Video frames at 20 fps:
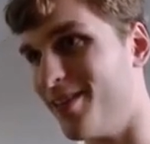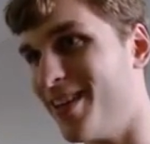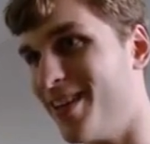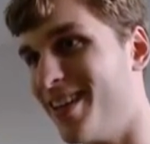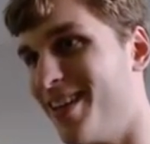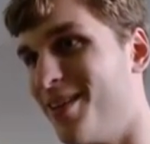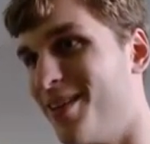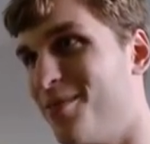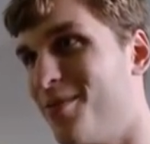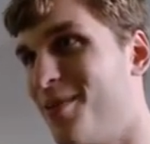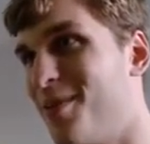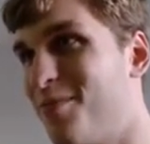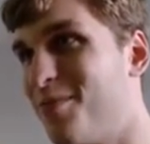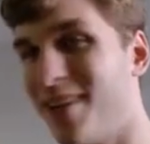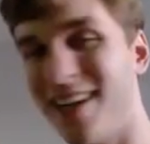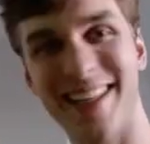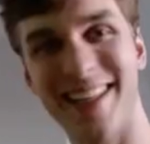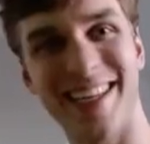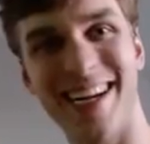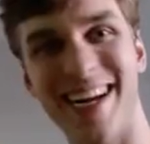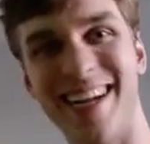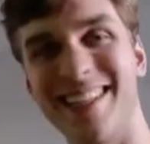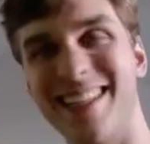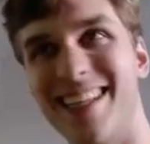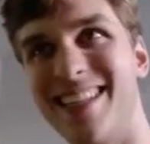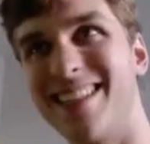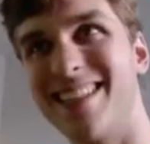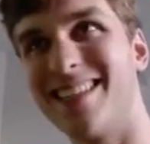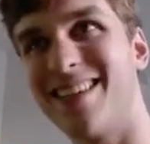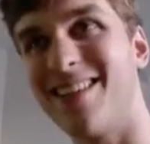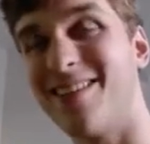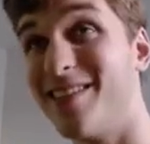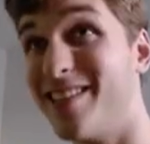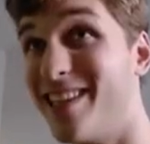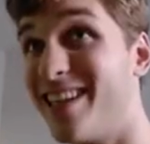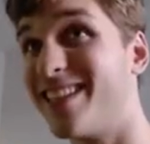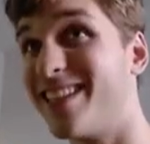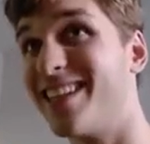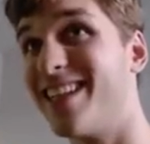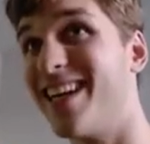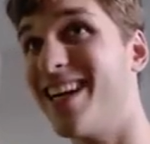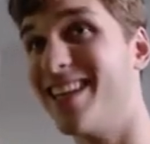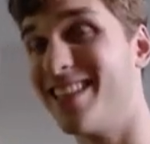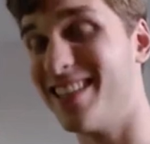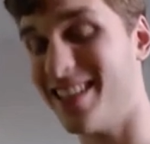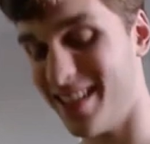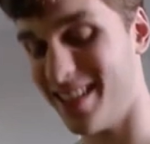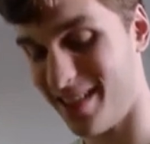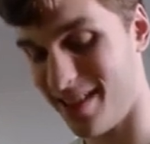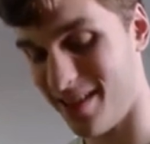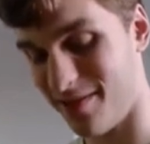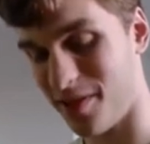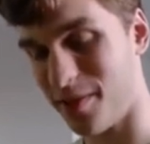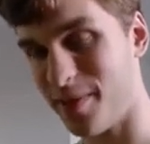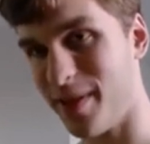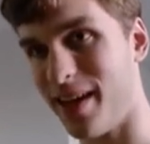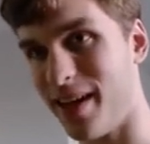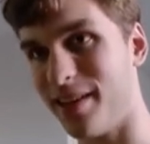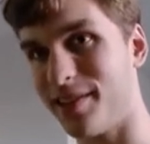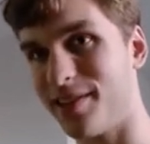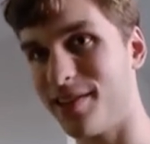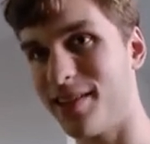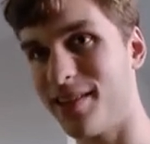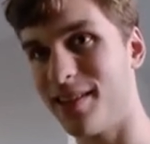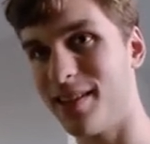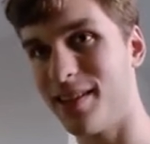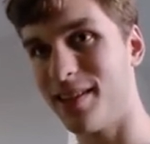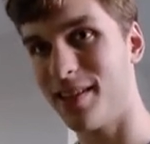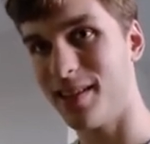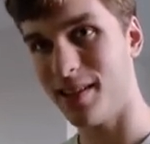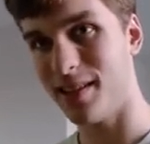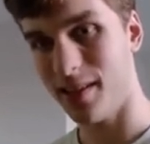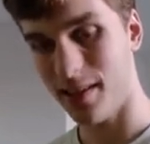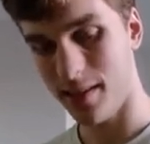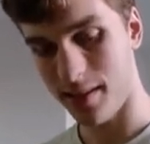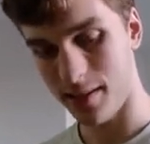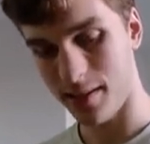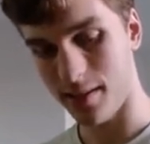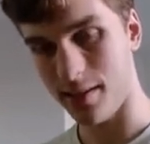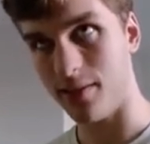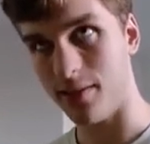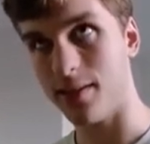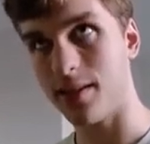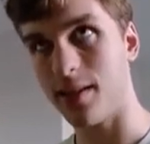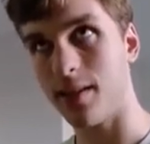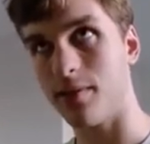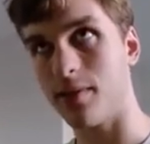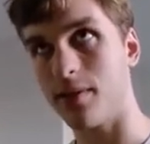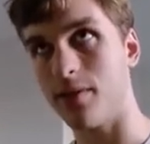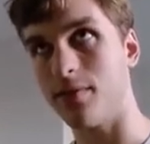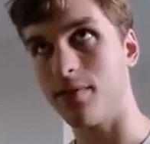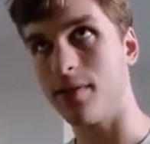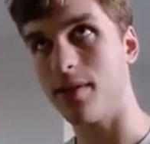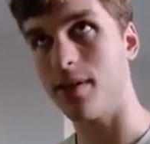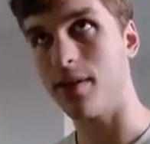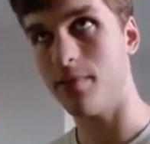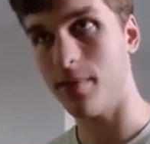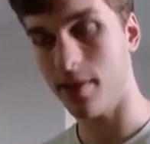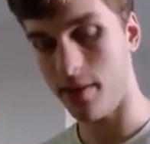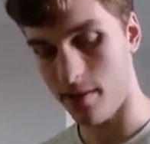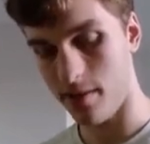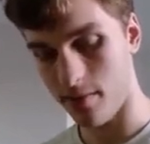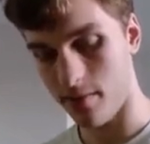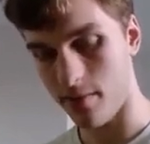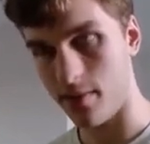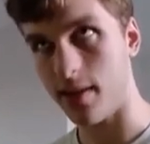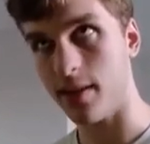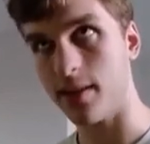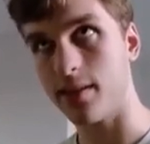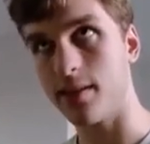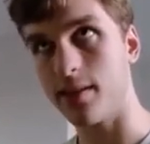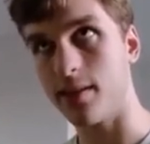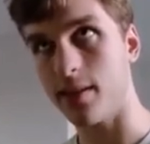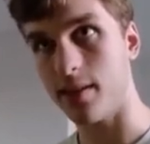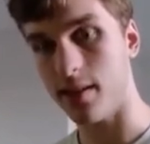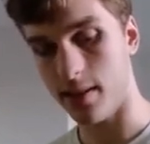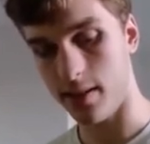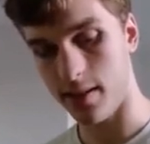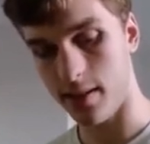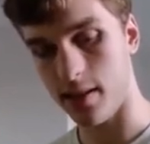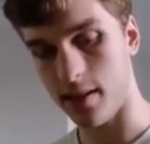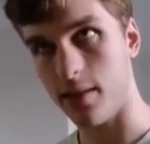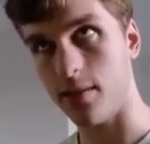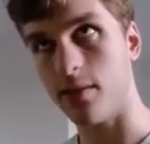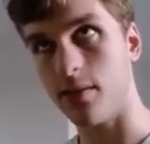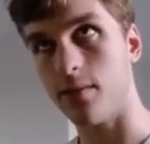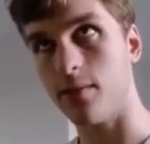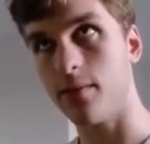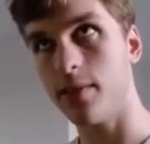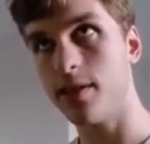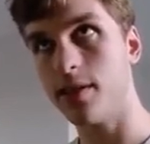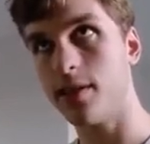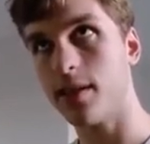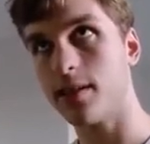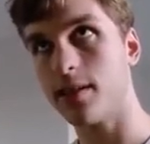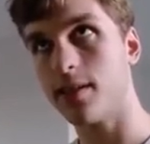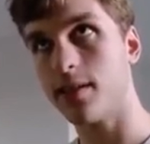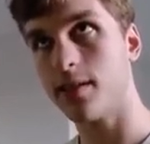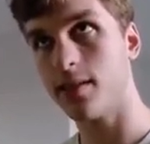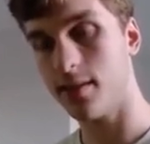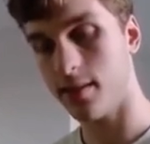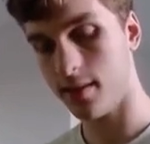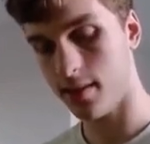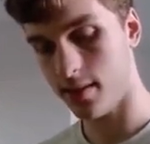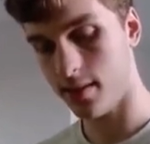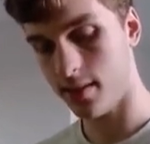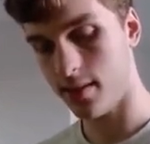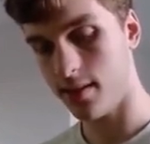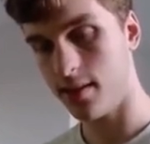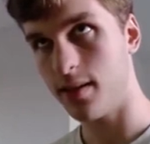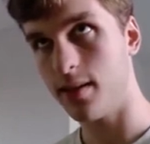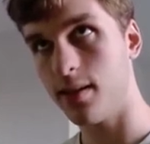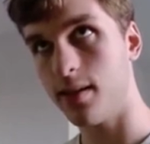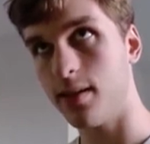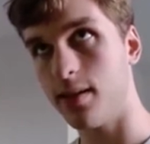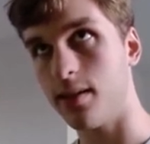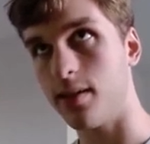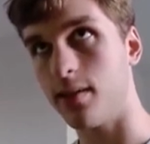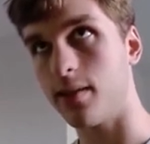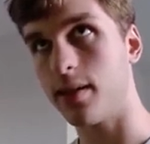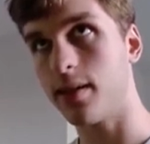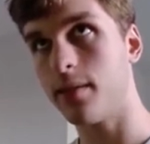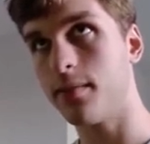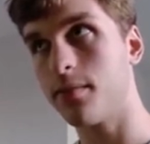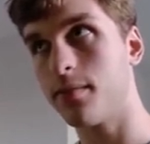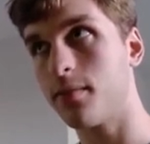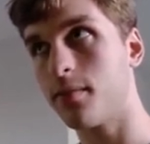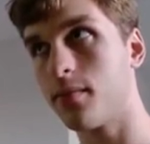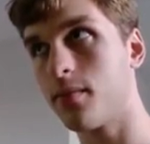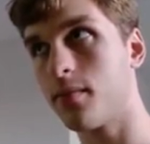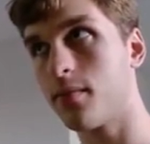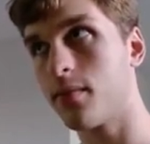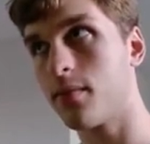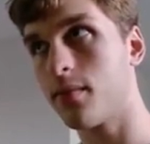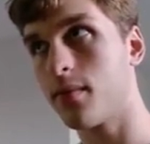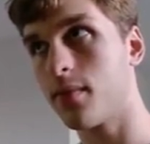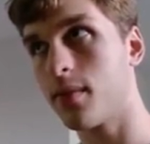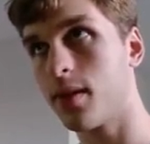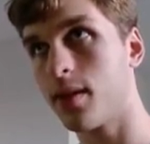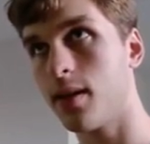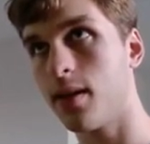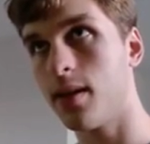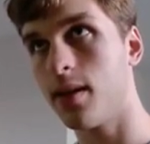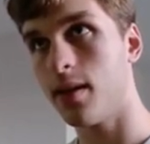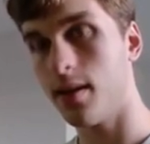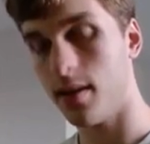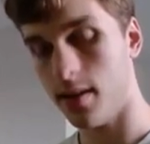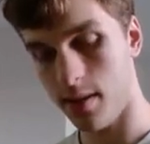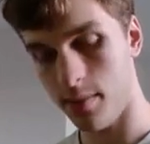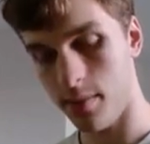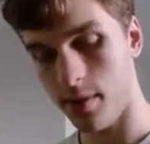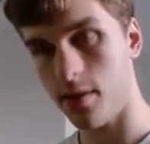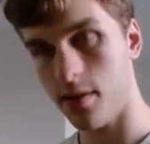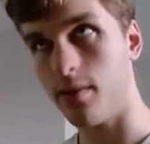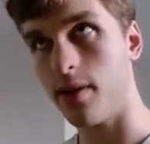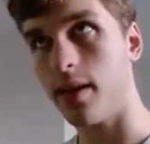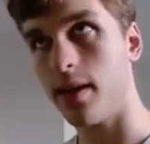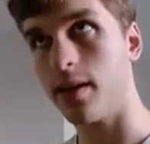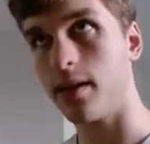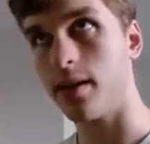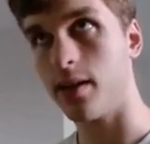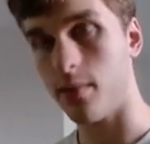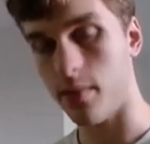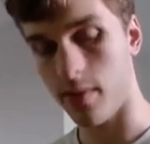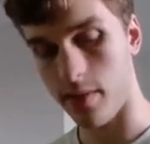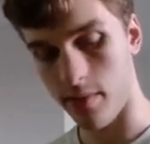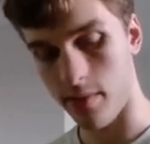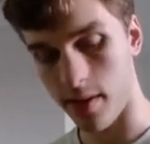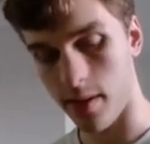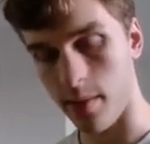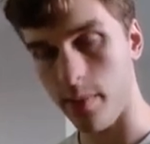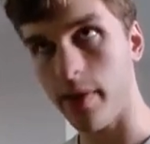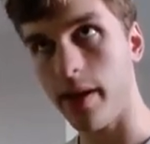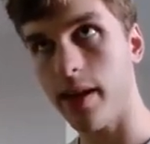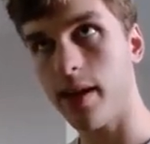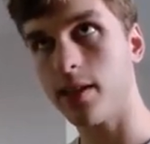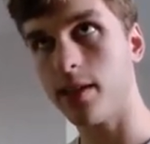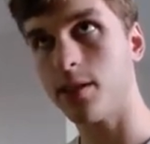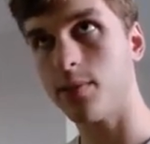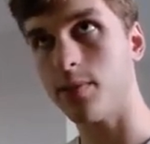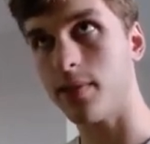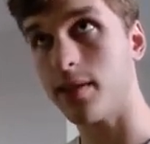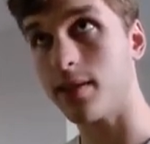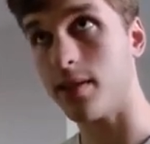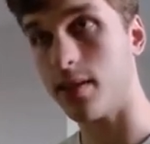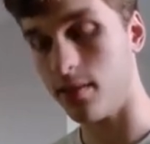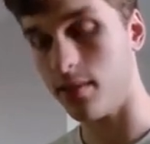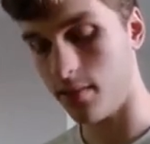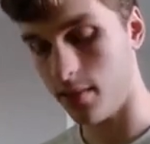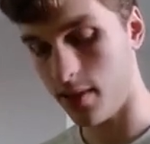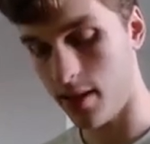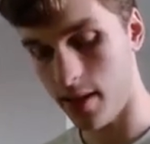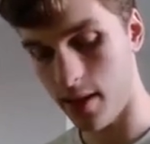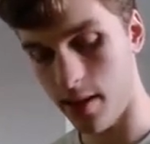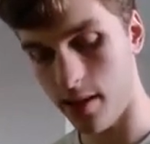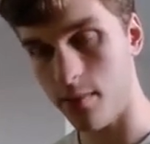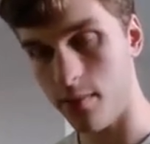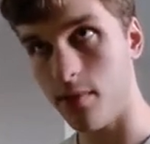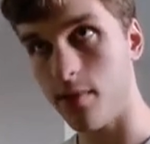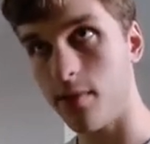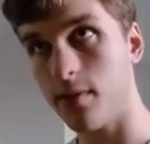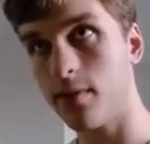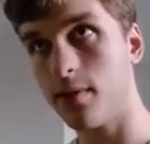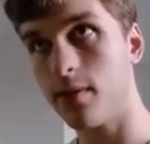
We, uh, we applied the contents, our rejected contents of our patch. So let's get rid of dmenu.c.reject. Okay. And I'm going to go ahead and get rid of that patch because I don't need it anymore.